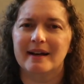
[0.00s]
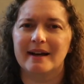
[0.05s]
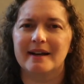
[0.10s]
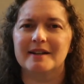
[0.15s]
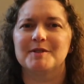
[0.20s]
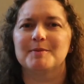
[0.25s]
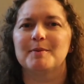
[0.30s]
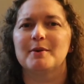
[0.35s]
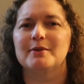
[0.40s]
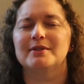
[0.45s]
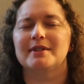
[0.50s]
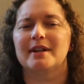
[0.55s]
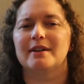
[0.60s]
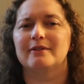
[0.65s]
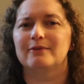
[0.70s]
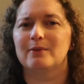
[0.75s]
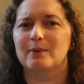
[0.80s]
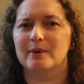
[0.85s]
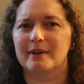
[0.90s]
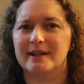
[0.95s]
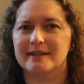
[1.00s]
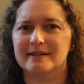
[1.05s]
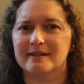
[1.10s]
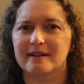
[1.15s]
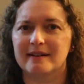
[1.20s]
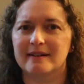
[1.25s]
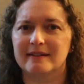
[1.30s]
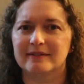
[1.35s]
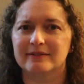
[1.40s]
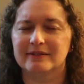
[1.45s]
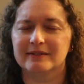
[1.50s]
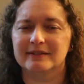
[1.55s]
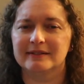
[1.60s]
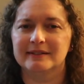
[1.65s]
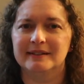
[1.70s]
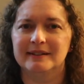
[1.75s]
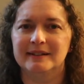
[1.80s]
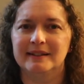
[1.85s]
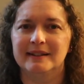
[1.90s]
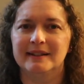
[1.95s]
I was supposed to have four days off
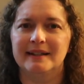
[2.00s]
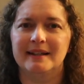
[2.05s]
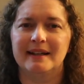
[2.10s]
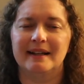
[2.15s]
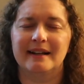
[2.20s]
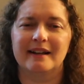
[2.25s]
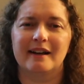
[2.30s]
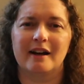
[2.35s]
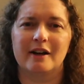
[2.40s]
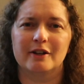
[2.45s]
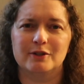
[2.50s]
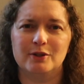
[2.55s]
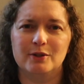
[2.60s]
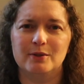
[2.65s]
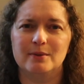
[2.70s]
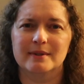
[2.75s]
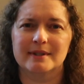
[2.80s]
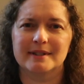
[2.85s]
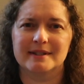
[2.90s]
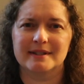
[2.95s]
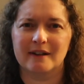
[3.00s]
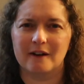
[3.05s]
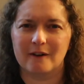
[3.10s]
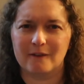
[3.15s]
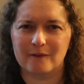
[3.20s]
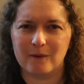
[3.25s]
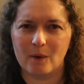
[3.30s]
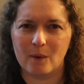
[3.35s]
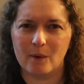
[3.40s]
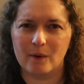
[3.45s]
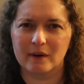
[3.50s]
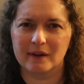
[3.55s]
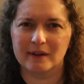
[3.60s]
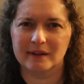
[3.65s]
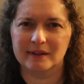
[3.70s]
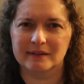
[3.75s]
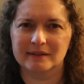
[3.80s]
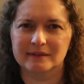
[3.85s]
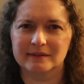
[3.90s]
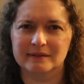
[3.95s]
and I got two instead of
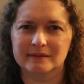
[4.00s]
four.